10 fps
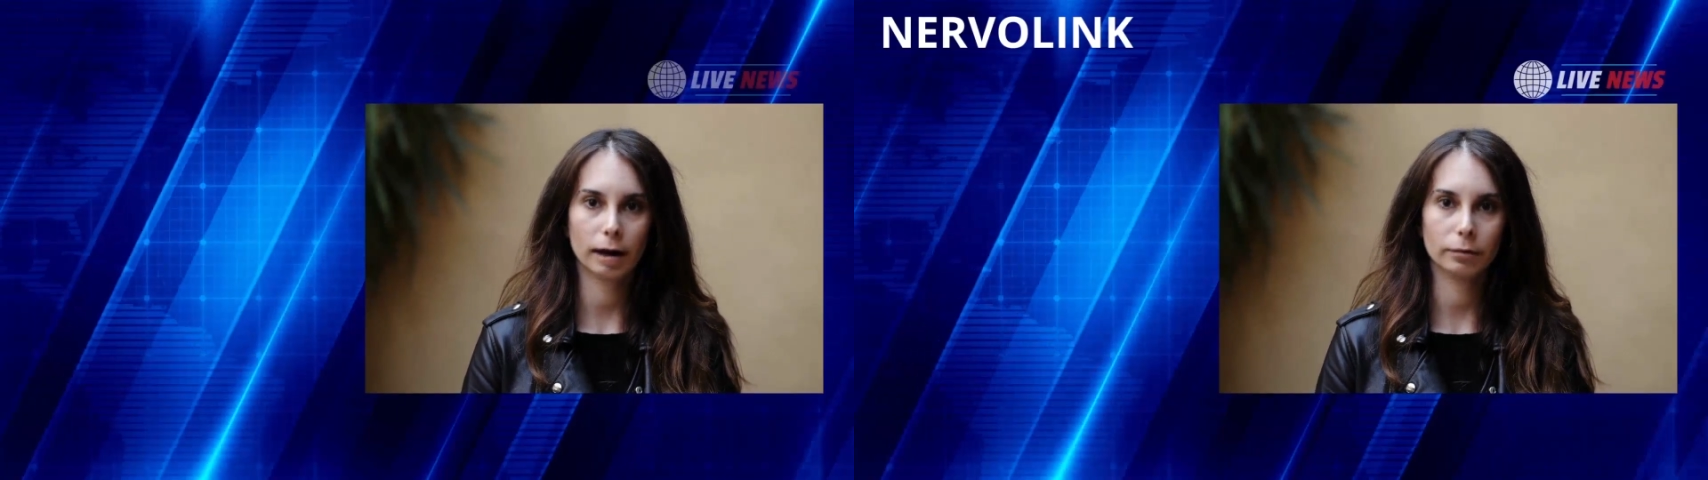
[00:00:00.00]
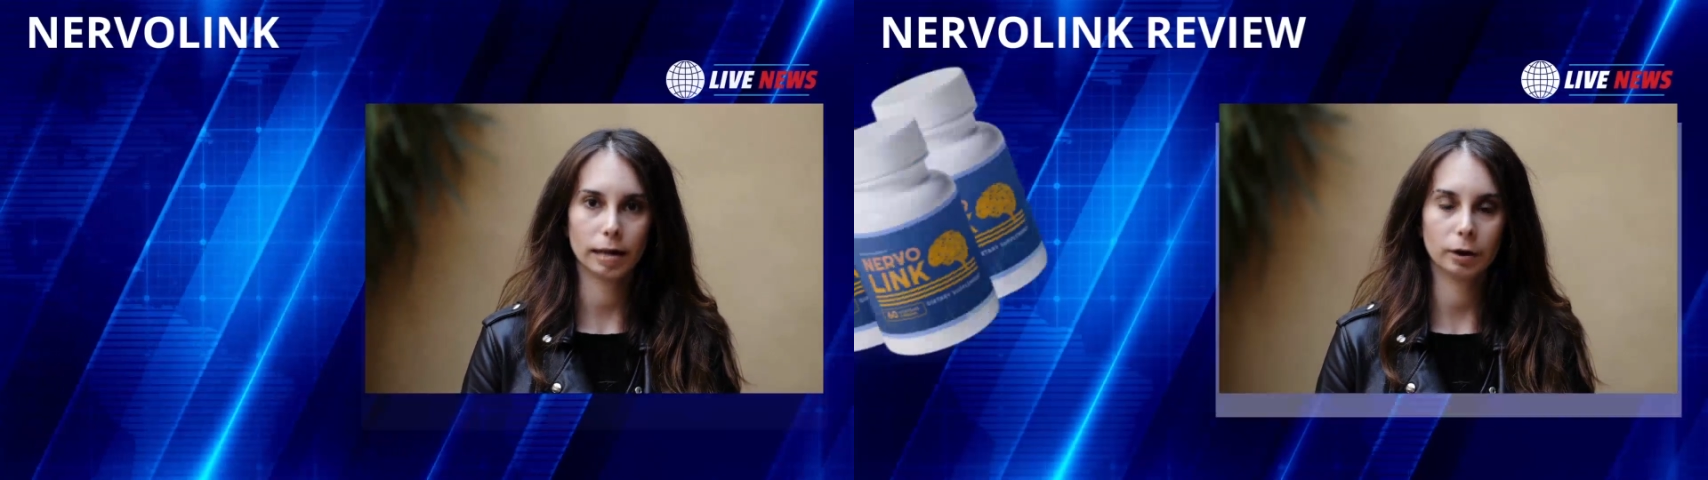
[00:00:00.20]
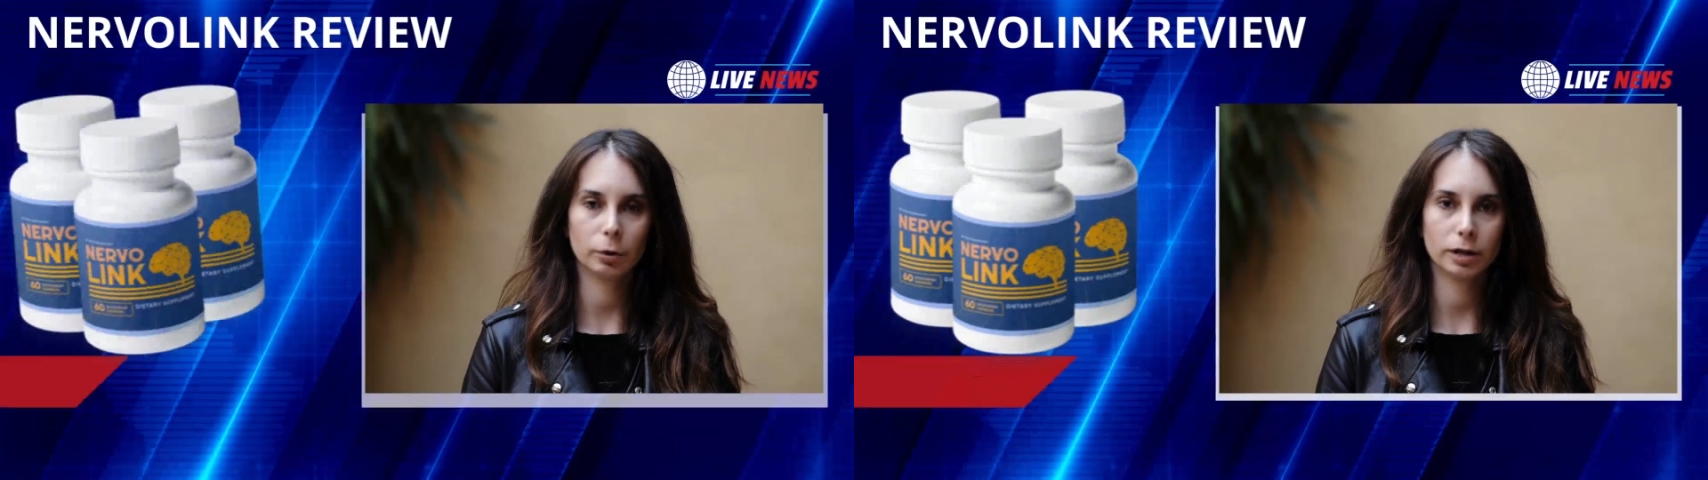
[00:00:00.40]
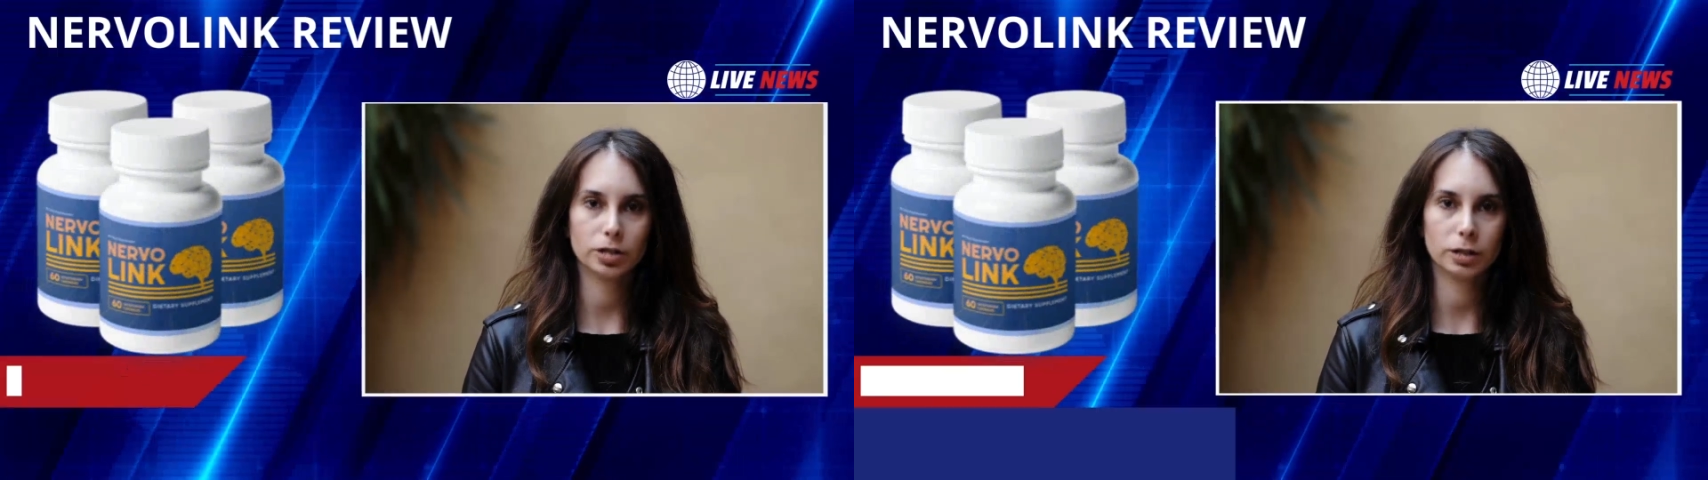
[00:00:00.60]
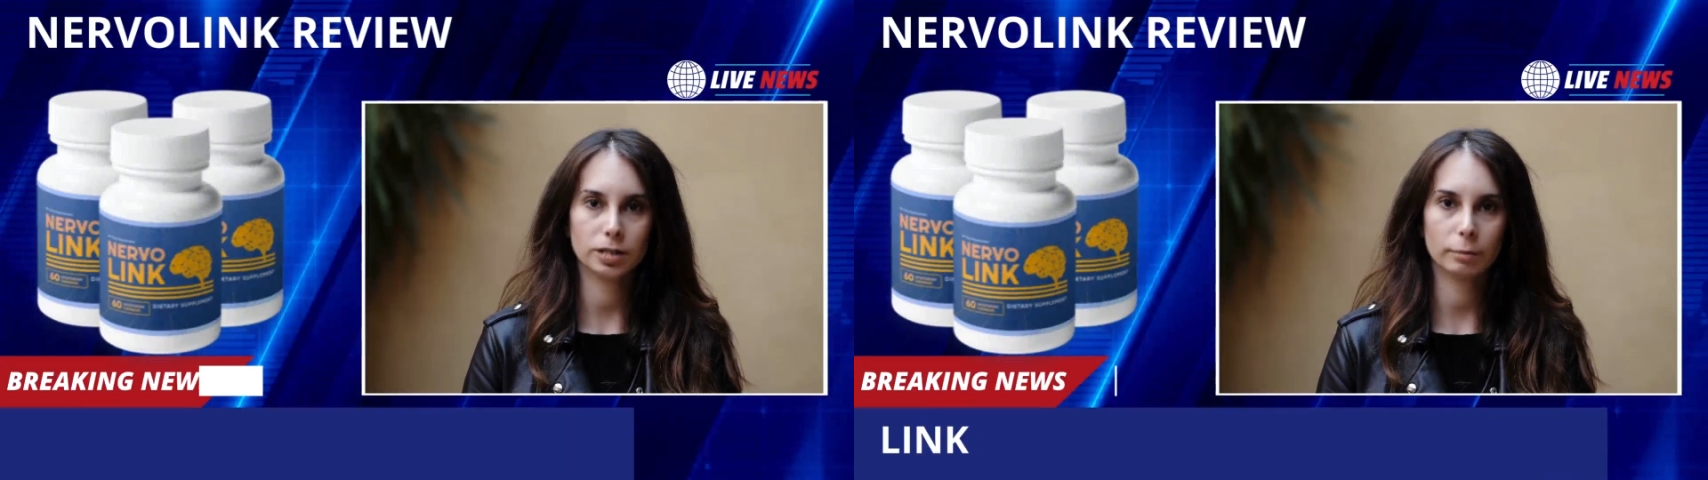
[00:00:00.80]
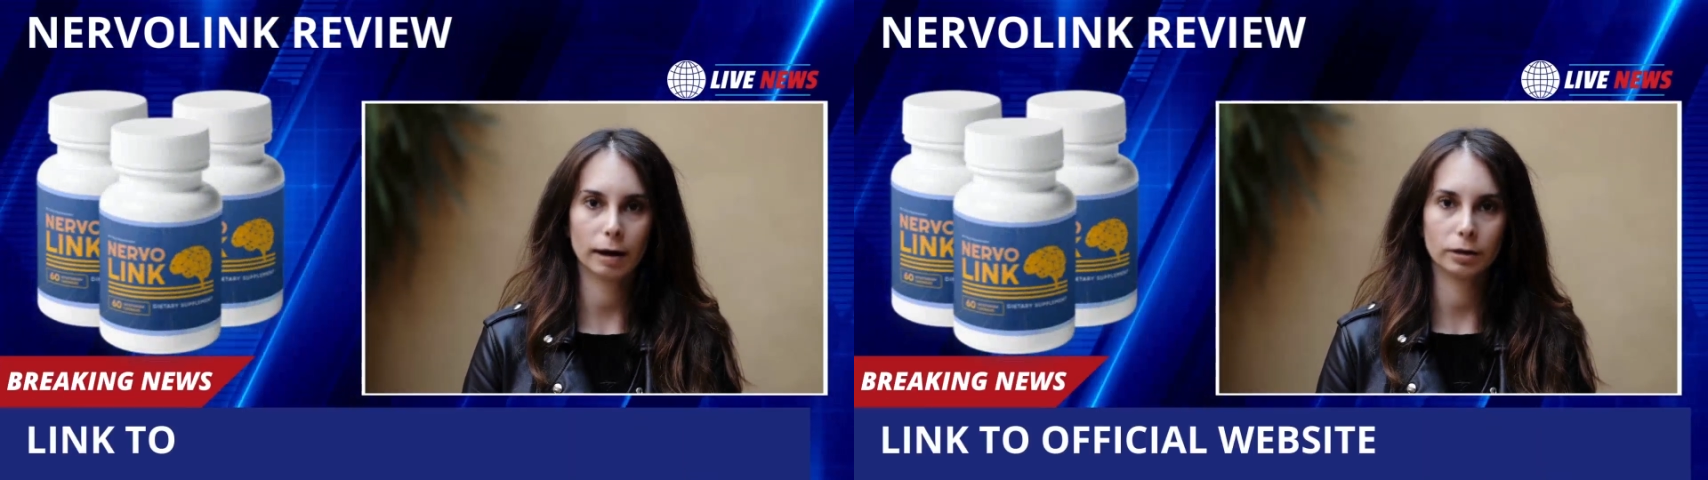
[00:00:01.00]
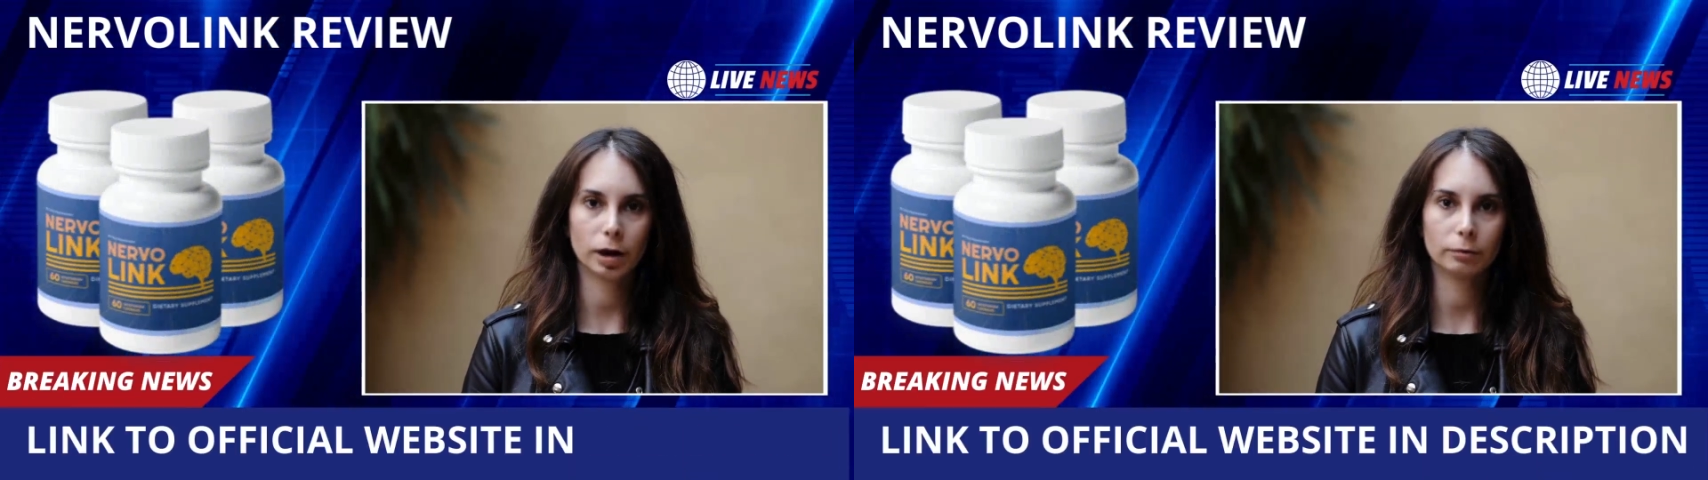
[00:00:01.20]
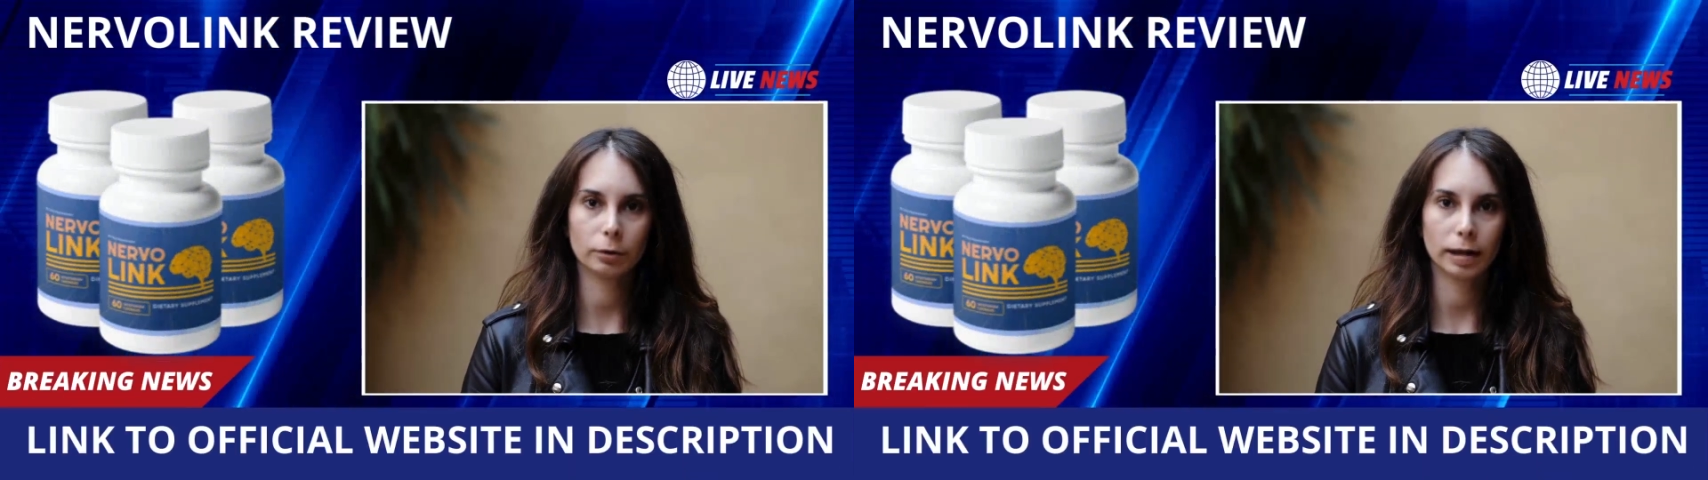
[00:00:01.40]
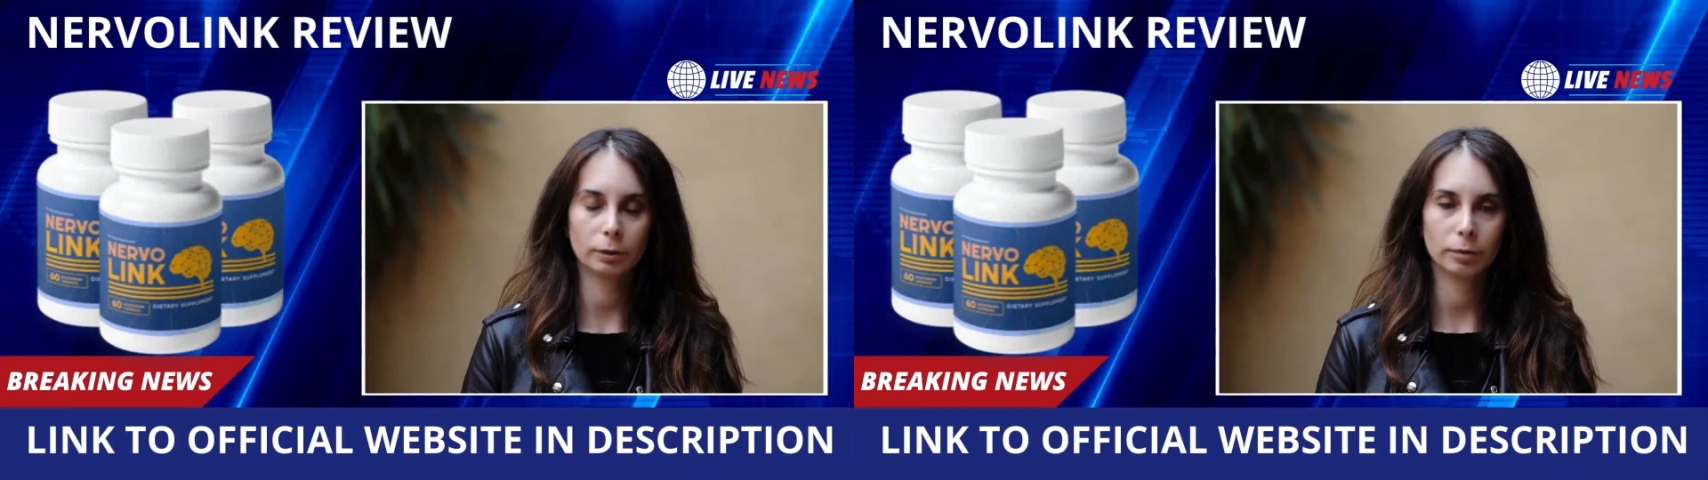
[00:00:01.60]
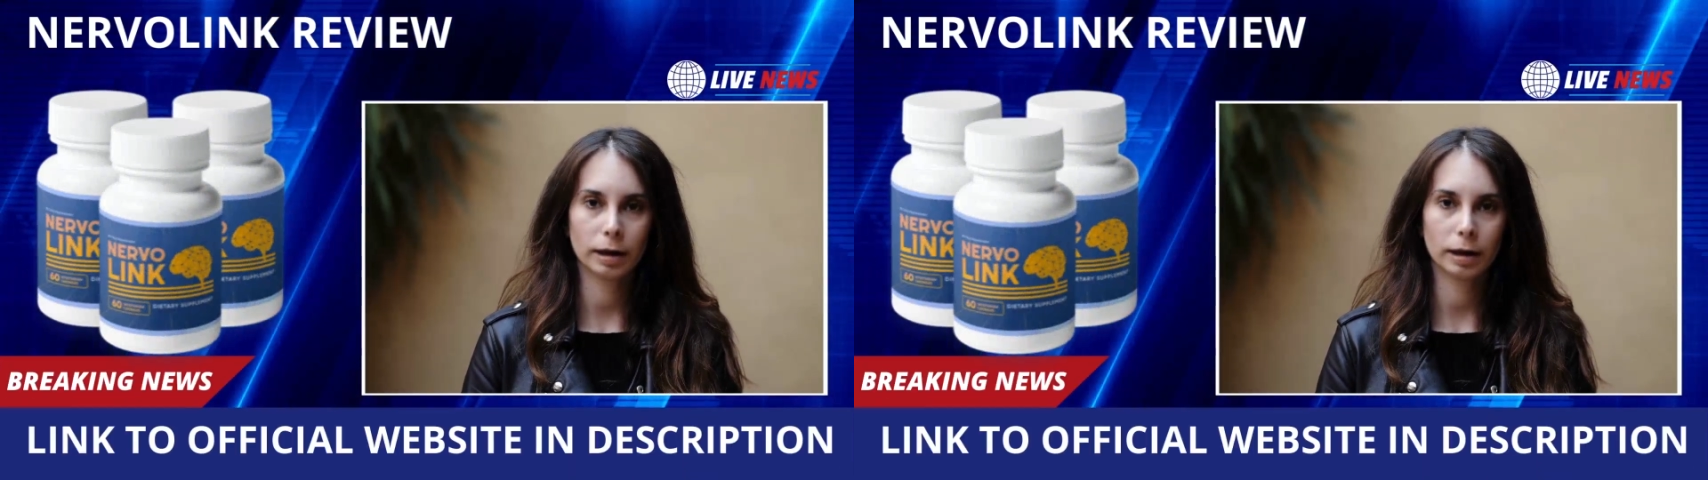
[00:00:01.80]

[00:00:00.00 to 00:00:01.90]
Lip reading: have any questions about NervoLink,